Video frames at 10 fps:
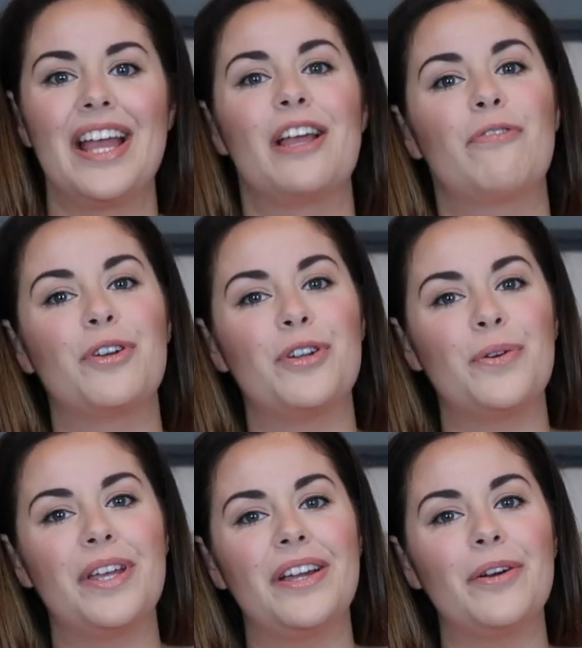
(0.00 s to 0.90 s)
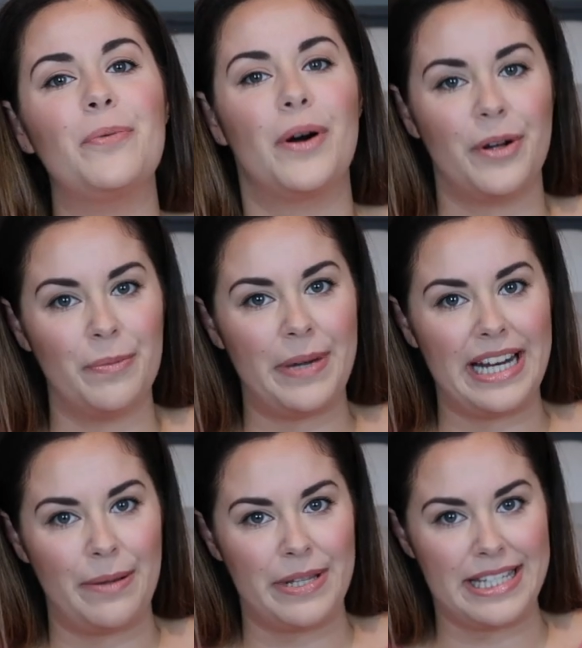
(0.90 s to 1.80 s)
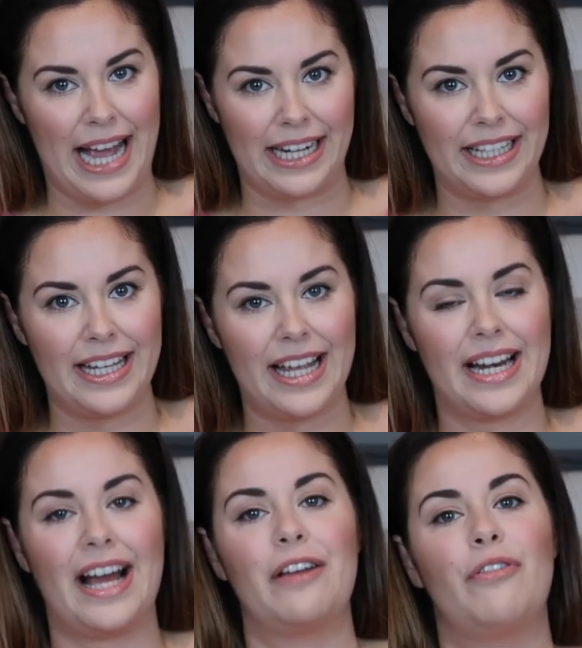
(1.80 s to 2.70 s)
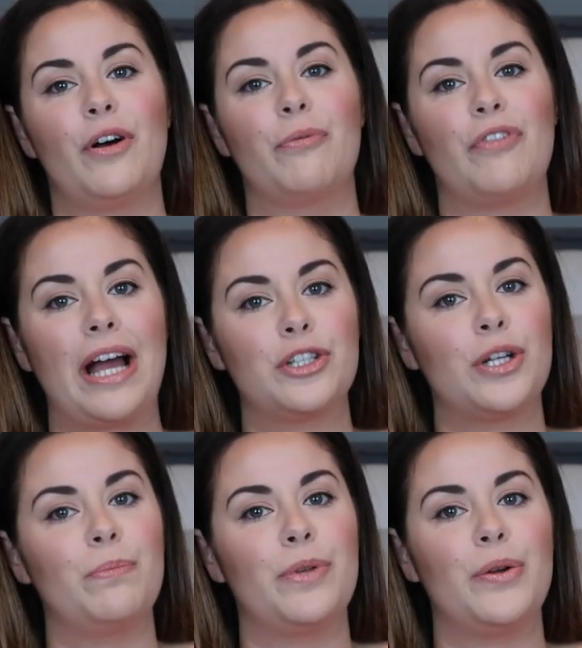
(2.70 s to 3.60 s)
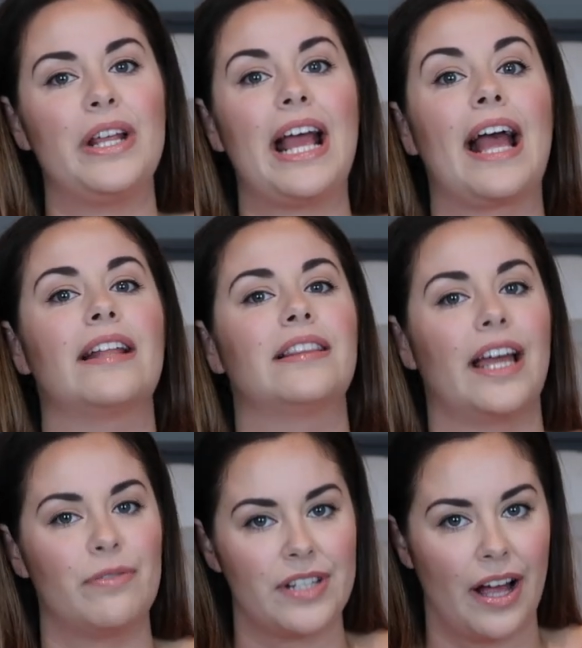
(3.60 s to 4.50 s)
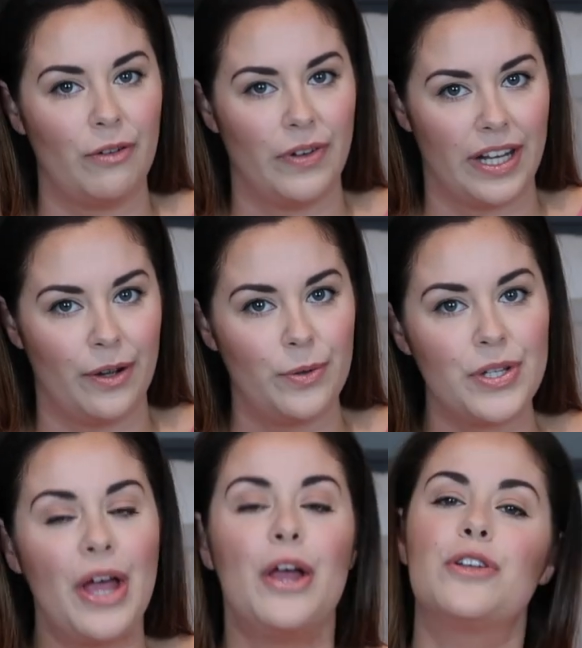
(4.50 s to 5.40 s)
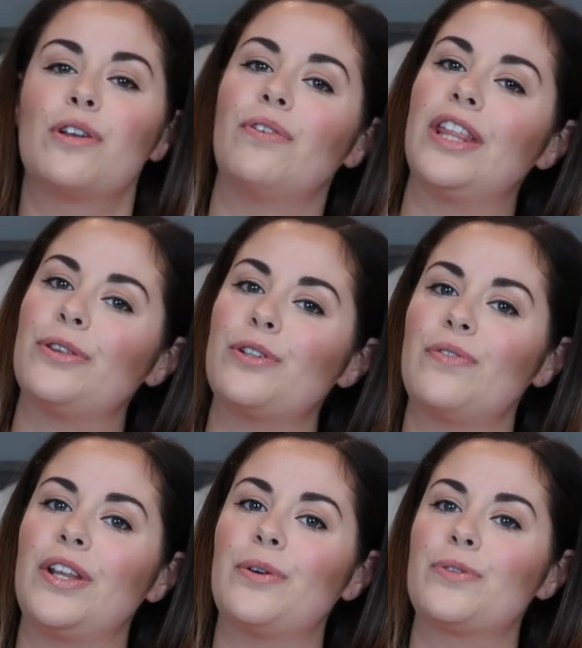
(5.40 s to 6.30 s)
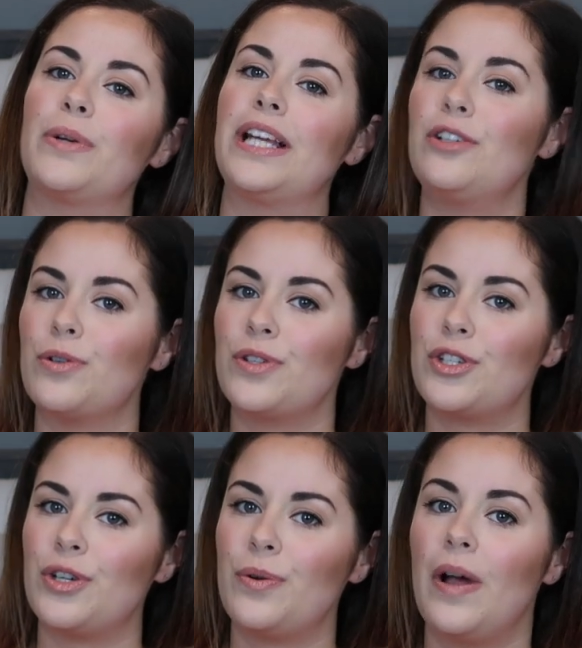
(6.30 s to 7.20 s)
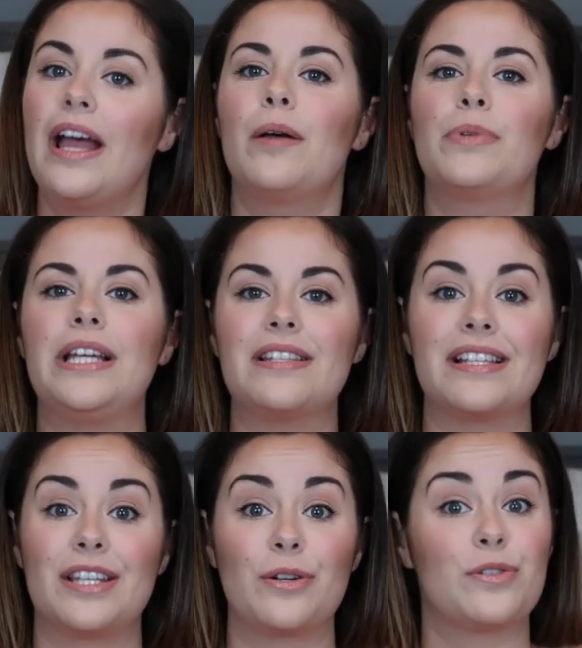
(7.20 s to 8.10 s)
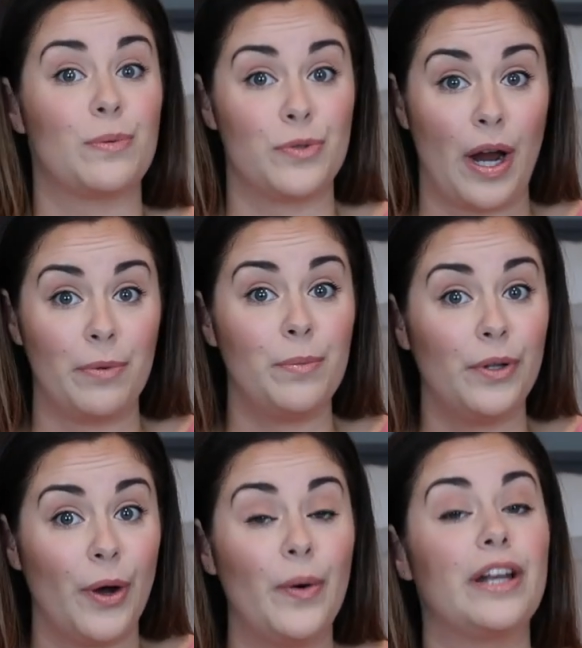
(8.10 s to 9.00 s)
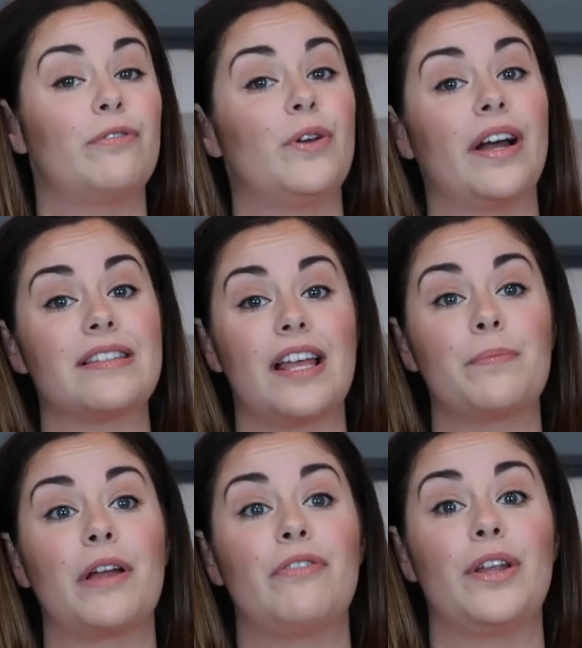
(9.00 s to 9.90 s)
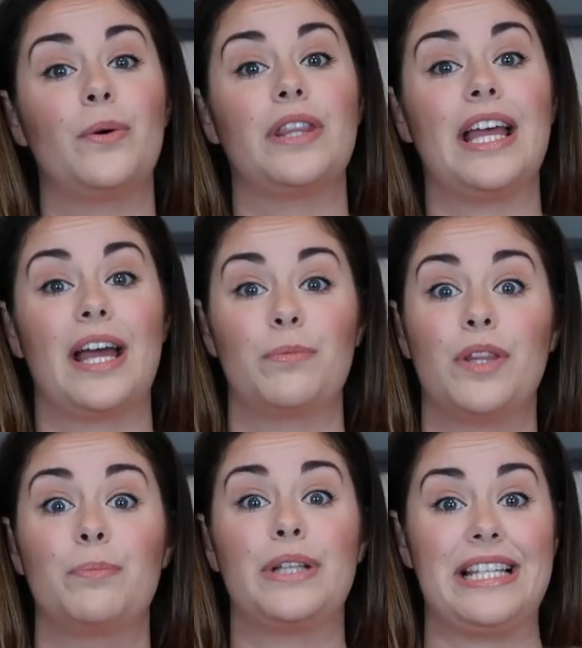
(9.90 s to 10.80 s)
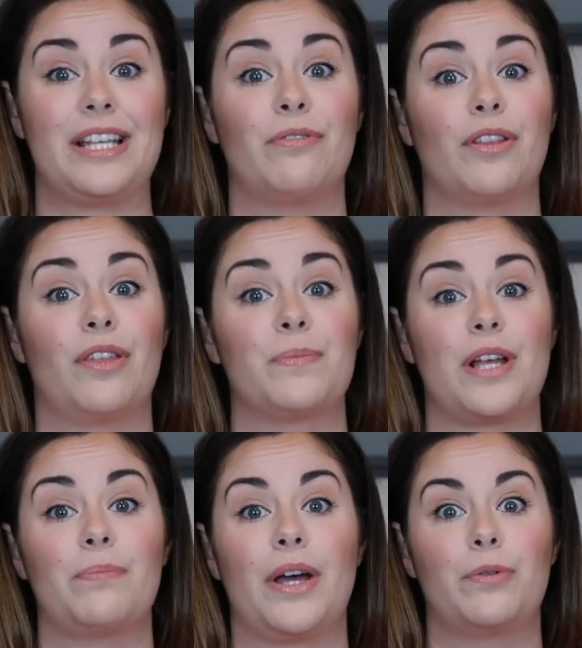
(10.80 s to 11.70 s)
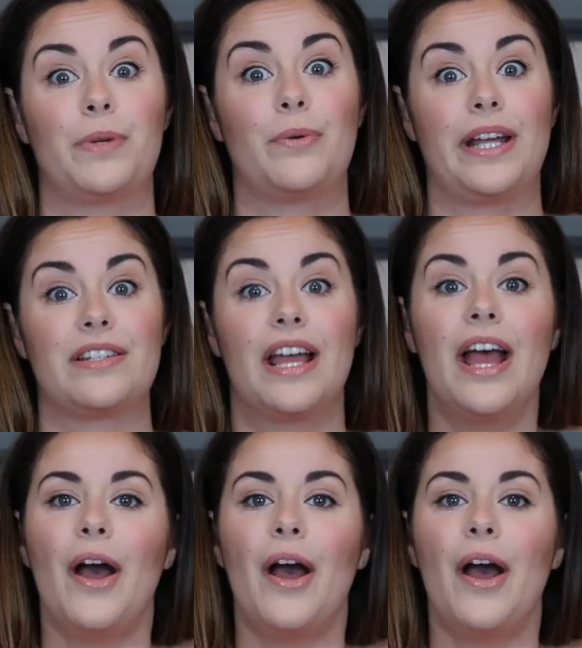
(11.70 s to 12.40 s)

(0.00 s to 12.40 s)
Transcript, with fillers: If you're new here, welcome. My name is Natalie and I film fashion, beauty, and lifestyle videos. So if you think those videos would interest you, please consider subscribing below. And if you guys like my video at the end, then please give it a thumbs up. That would be great.